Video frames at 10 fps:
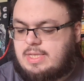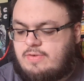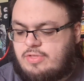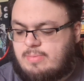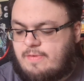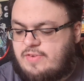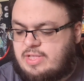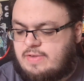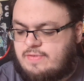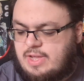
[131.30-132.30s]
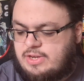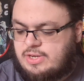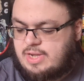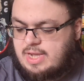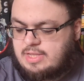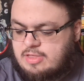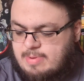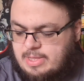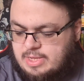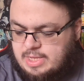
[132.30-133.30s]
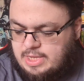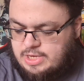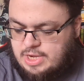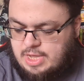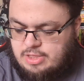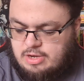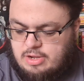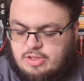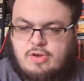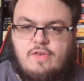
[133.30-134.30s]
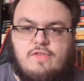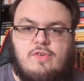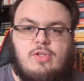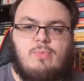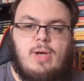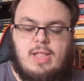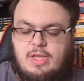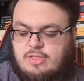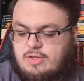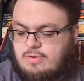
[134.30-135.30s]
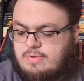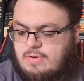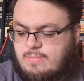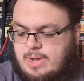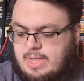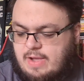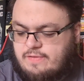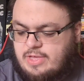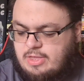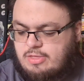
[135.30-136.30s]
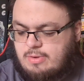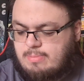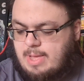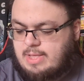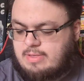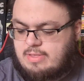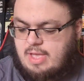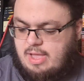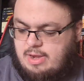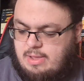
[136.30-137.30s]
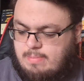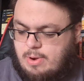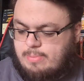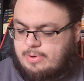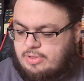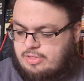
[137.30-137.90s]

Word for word: There is some effective tension, and despite the cliches, it is overall well executed while having some entertaining moments.